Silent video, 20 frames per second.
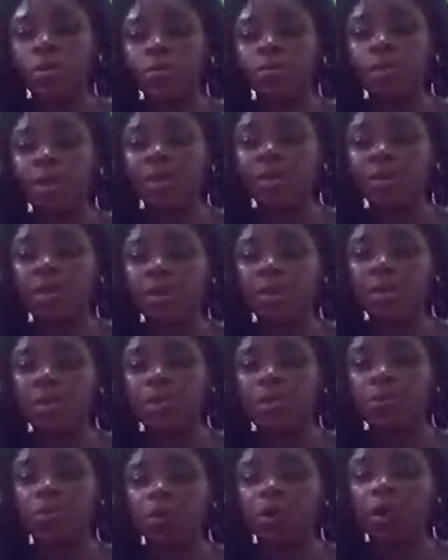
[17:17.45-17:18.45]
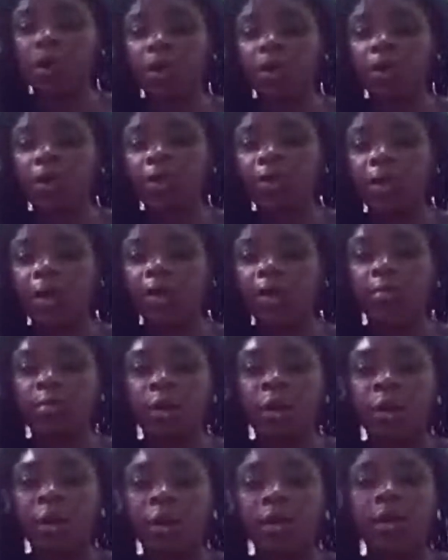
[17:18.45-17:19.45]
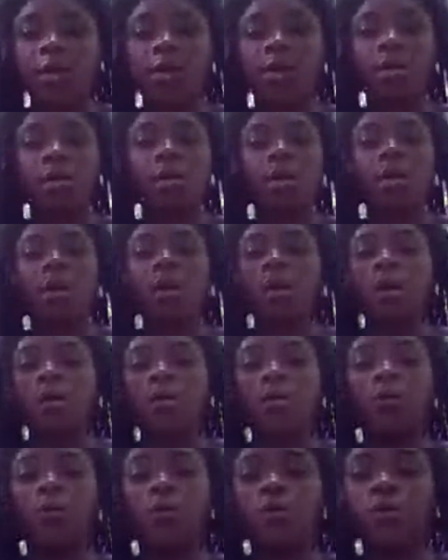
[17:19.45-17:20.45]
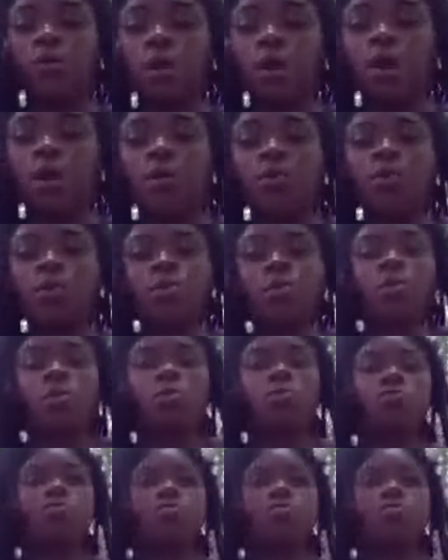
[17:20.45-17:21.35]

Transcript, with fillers: basically just working things out in my head and um so